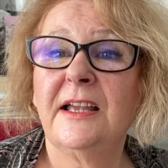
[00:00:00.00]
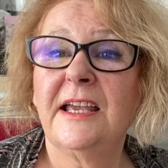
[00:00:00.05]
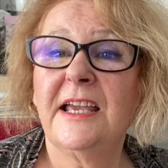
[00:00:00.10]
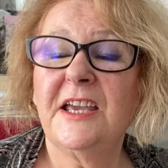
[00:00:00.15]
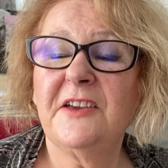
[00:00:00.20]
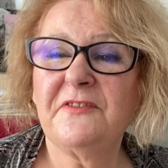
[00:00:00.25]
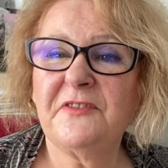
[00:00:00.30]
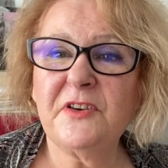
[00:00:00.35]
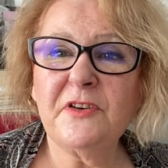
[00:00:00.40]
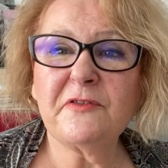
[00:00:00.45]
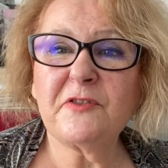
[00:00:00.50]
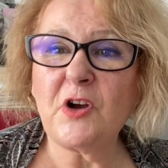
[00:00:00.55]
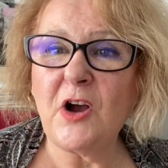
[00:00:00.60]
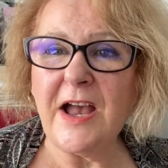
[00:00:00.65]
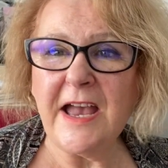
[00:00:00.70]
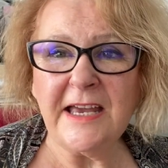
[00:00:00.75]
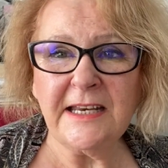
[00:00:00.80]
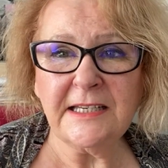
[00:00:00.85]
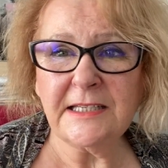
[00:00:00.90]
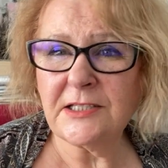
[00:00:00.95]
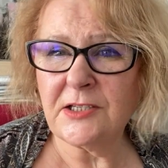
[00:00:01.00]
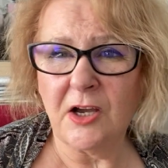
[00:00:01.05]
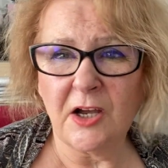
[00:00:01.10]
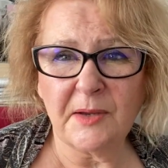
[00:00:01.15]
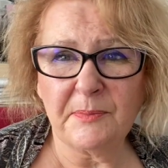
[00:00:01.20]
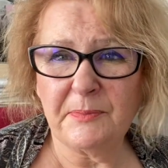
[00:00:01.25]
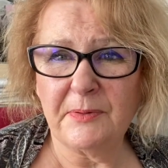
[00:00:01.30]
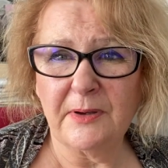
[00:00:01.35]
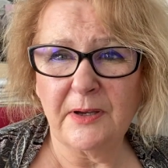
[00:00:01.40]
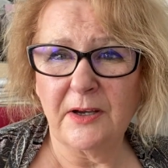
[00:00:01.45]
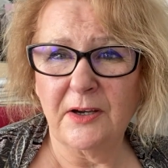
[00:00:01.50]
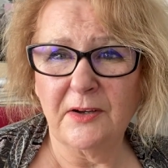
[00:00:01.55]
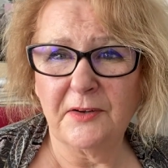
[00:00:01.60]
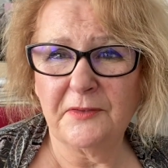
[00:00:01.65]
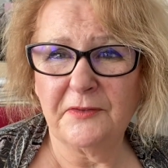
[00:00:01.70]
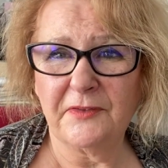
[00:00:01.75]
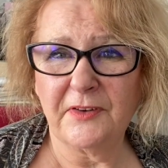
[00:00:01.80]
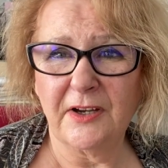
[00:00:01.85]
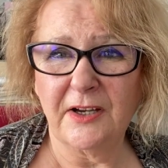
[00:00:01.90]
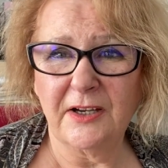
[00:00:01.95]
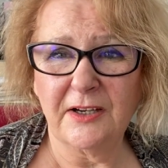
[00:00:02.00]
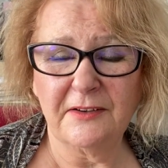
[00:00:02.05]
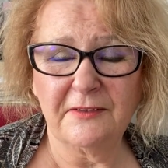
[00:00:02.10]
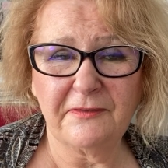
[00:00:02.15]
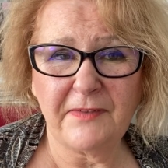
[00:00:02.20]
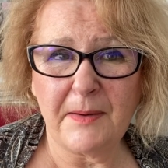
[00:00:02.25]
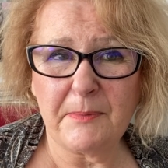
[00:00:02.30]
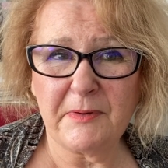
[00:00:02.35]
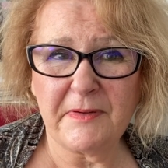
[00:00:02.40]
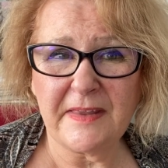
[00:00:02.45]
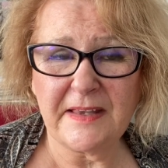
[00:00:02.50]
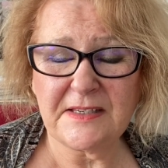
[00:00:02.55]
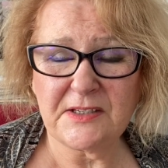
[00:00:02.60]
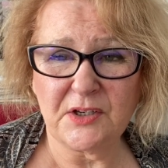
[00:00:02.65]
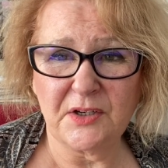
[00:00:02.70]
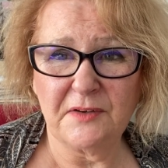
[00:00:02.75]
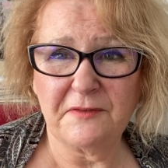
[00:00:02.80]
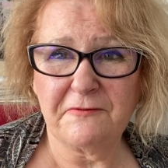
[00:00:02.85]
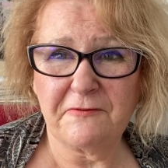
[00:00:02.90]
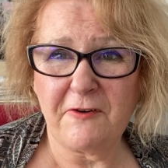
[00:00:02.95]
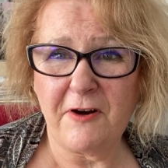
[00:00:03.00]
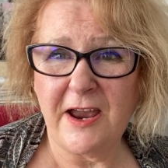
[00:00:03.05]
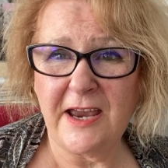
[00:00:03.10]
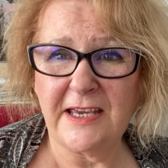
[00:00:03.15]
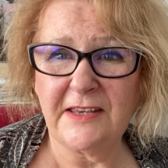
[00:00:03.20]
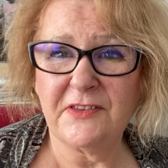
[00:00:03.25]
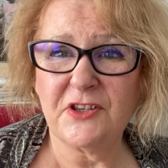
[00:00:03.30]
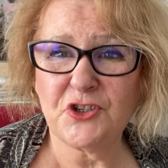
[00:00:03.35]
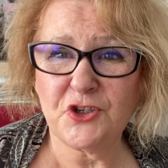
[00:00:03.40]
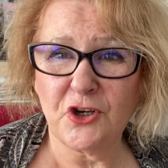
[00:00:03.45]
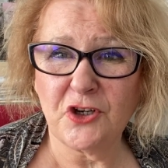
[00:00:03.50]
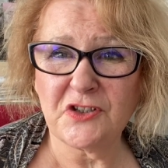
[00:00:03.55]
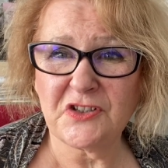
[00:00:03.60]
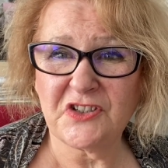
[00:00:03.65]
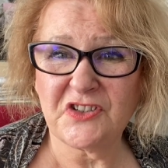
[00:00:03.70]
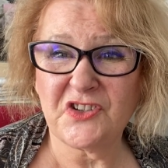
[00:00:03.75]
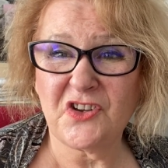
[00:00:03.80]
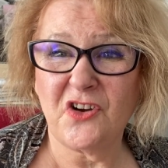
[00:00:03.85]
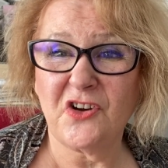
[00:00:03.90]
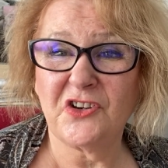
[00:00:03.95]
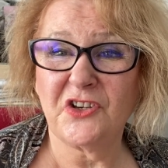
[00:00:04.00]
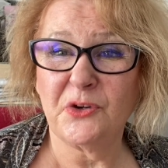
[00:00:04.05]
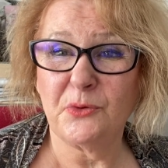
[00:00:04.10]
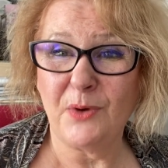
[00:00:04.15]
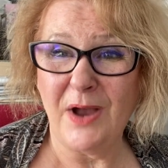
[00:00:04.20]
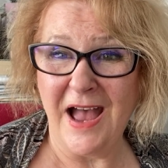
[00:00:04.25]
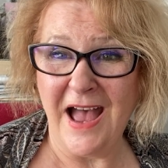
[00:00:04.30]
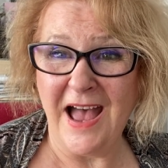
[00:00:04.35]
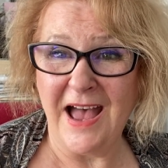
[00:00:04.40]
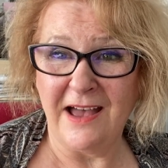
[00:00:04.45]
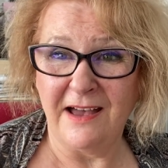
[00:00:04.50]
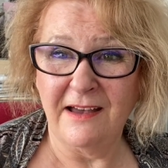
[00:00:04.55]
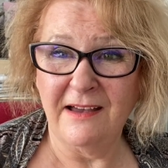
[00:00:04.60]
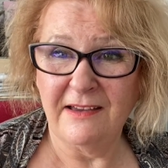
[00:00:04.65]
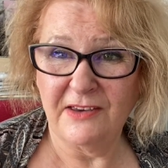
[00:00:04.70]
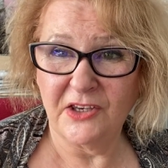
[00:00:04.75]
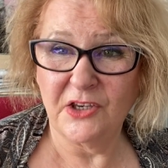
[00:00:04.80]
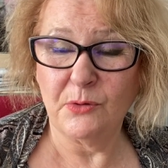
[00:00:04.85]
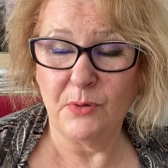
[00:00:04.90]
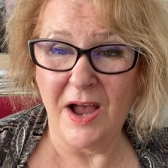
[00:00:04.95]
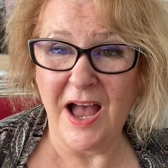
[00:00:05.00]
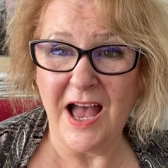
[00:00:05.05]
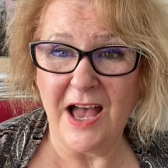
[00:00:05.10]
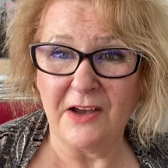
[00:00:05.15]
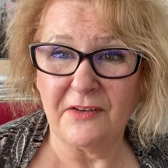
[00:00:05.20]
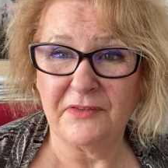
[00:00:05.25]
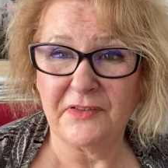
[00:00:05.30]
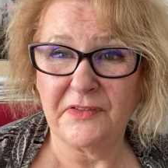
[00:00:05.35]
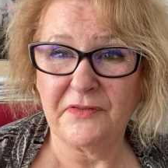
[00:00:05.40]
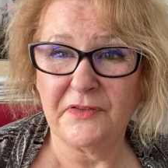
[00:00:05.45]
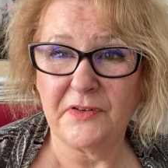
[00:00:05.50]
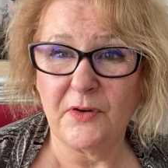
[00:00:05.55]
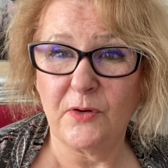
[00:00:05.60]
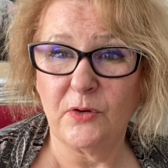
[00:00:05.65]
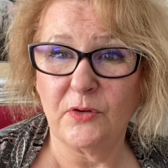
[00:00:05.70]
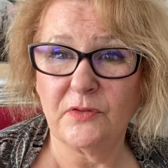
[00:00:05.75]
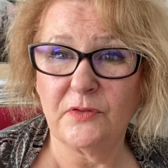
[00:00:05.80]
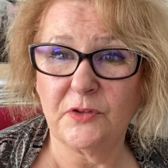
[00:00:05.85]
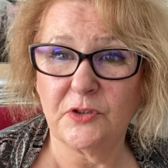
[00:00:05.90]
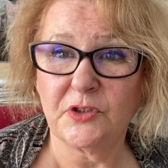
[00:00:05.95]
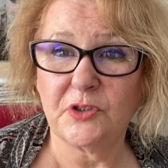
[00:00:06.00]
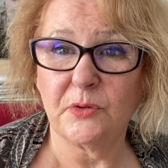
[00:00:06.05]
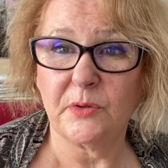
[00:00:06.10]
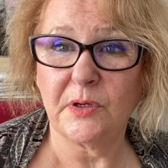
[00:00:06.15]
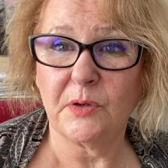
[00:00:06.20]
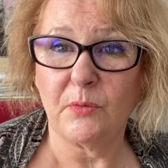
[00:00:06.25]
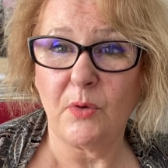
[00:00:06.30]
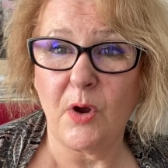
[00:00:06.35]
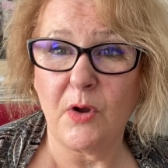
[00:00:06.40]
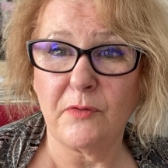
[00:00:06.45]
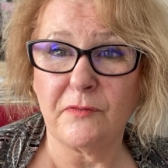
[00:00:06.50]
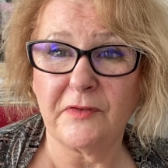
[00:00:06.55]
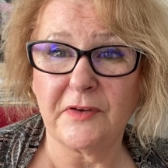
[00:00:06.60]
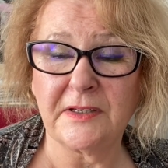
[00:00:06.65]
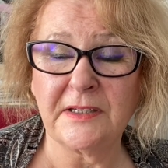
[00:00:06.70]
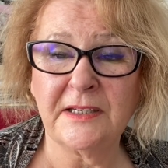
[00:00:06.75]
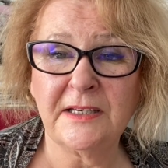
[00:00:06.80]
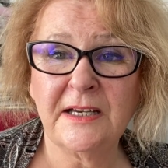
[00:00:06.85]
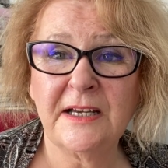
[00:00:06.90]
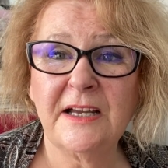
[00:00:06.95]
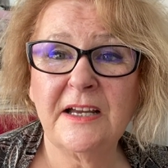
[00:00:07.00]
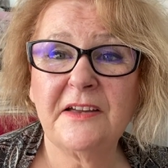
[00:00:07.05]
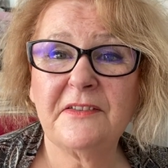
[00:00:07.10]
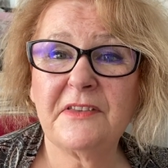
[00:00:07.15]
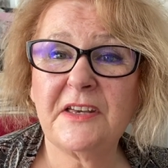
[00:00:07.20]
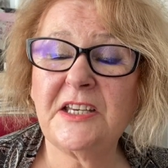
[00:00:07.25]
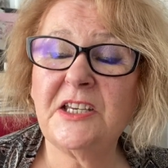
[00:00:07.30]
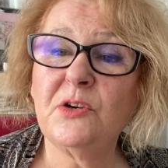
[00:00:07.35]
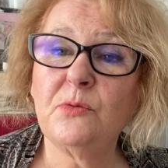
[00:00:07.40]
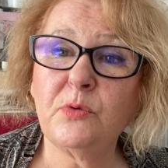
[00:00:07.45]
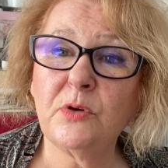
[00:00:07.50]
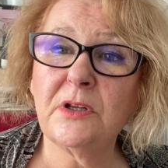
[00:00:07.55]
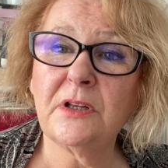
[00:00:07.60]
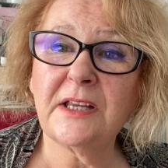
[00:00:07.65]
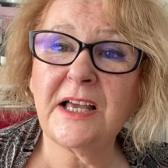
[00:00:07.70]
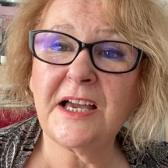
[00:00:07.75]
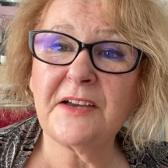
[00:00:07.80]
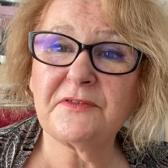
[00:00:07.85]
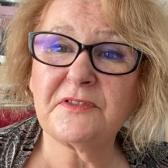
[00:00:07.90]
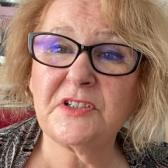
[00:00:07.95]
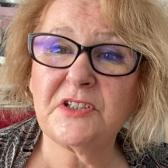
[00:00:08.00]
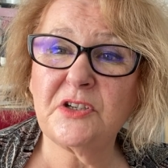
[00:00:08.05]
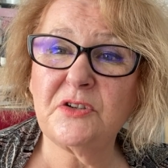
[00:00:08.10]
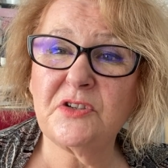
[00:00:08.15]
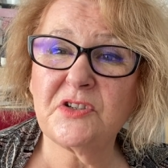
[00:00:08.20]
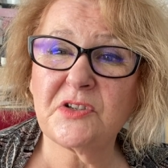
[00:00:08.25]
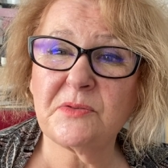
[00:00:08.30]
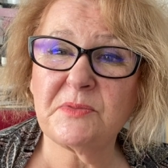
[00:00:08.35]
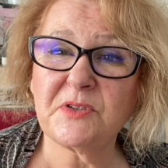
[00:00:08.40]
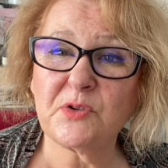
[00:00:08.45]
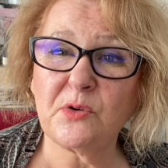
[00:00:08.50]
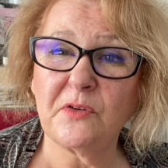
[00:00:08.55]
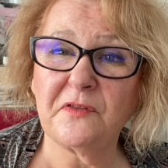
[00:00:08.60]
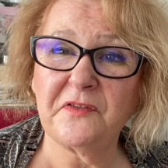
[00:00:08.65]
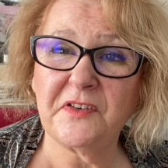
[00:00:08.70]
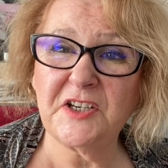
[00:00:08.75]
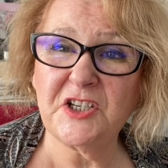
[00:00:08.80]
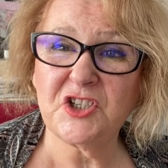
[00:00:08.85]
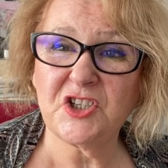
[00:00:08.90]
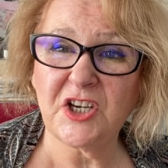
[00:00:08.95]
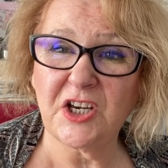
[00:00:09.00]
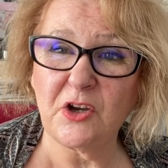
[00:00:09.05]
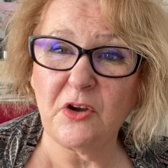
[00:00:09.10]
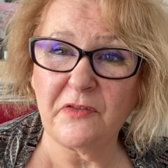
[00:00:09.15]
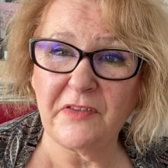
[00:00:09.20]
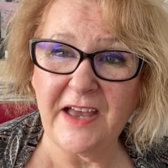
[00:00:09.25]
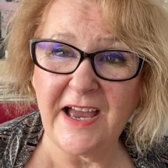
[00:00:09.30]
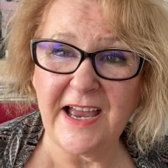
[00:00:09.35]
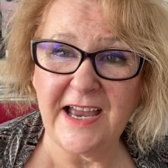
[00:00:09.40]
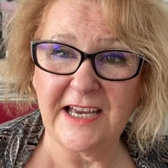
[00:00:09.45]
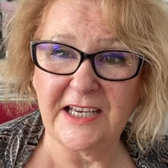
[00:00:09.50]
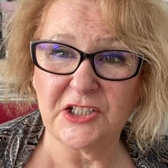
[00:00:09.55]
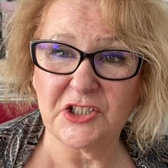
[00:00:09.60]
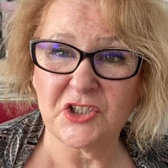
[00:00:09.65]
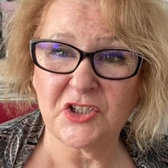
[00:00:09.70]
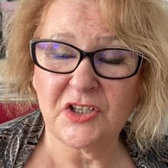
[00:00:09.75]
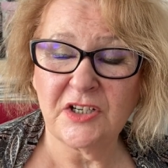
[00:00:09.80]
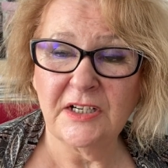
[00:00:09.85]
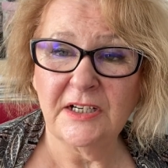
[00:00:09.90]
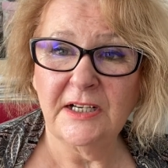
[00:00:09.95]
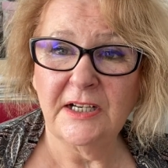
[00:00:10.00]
If you've got any type of fabric that's going to fray, and the chances are you have, if you're doing woven, then you will have to do some sort of finishing on that edge.